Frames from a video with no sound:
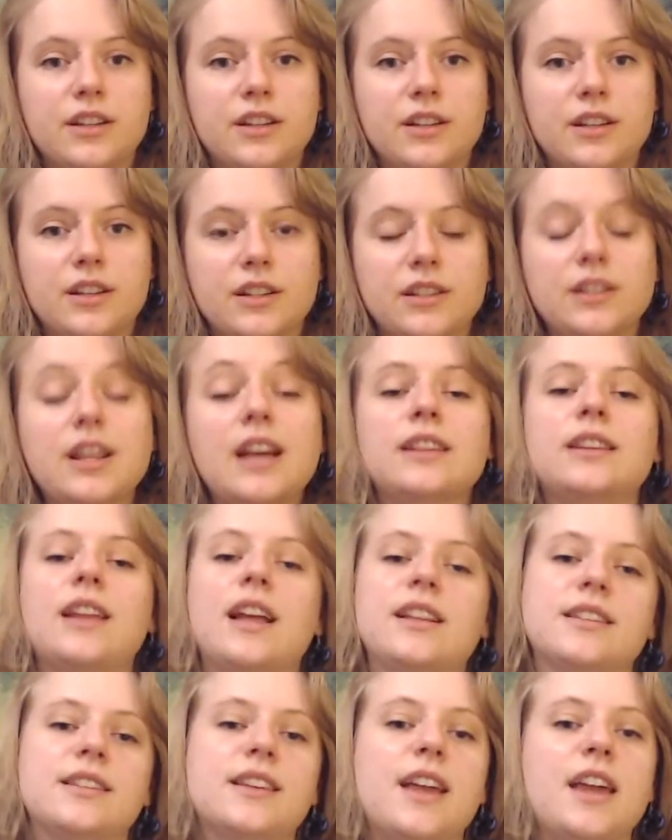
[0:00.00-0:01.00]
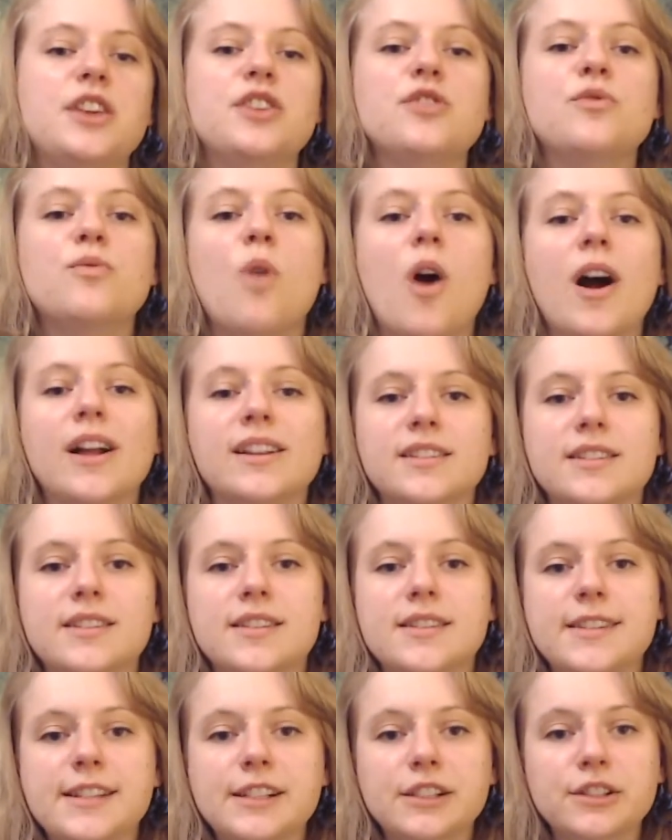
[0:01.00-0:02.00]
let's say you want
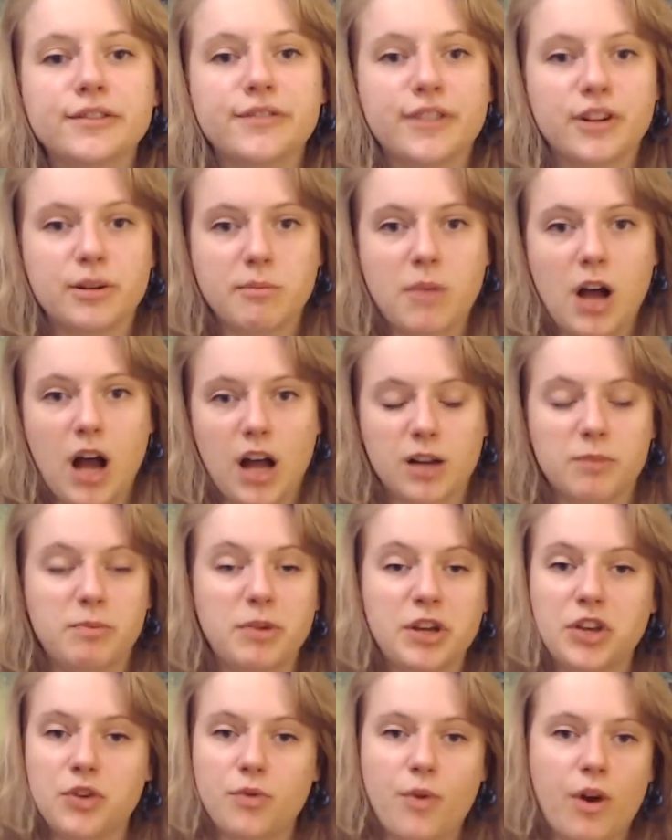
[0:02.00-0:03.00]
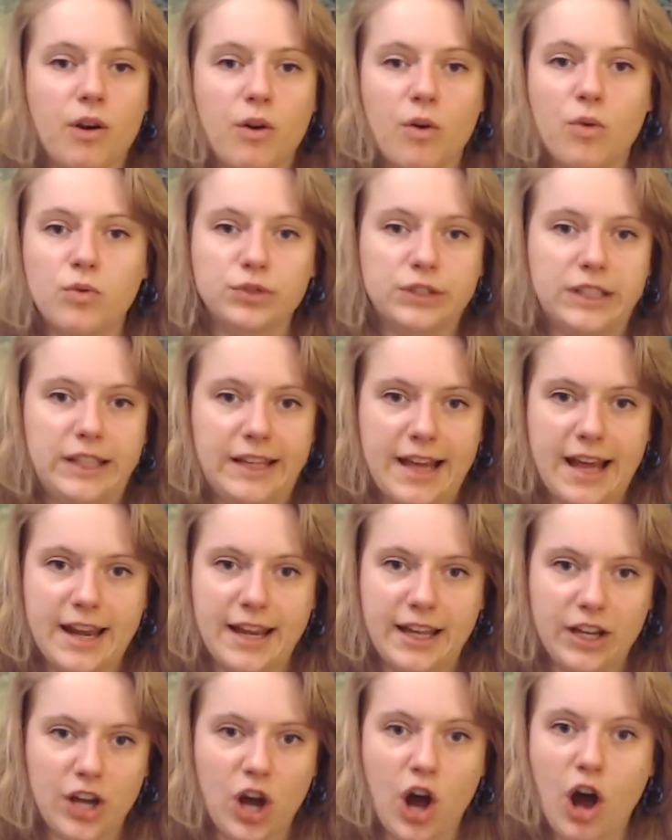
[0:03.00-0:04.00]
silver muck, but you are only
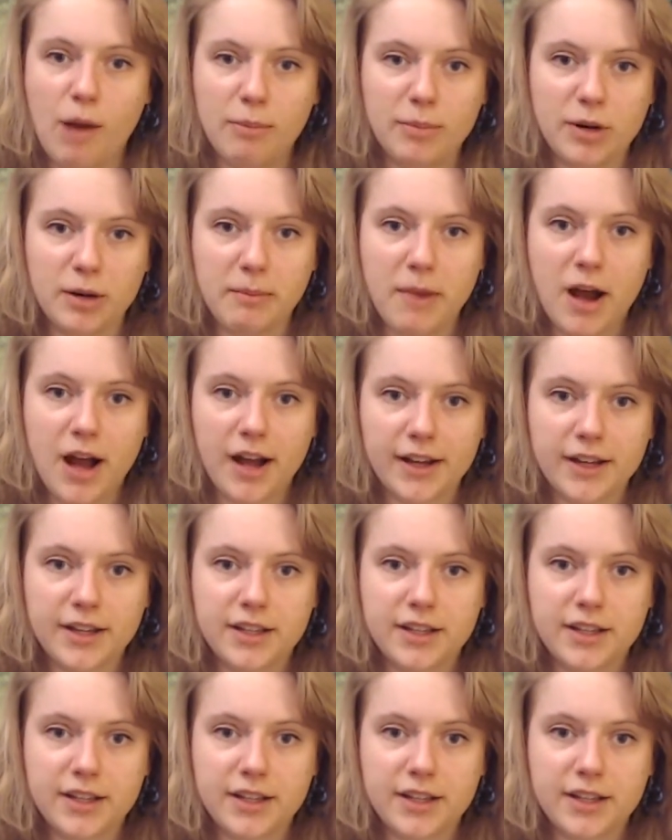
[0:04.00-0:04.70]
getting copper muck.